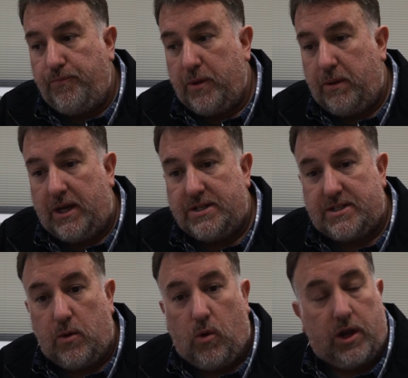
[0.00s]
because
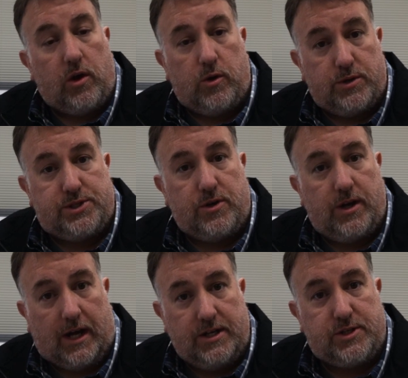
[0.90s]
they want to go to a
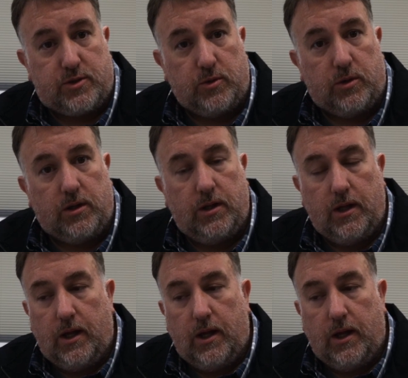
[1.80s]
certain high school.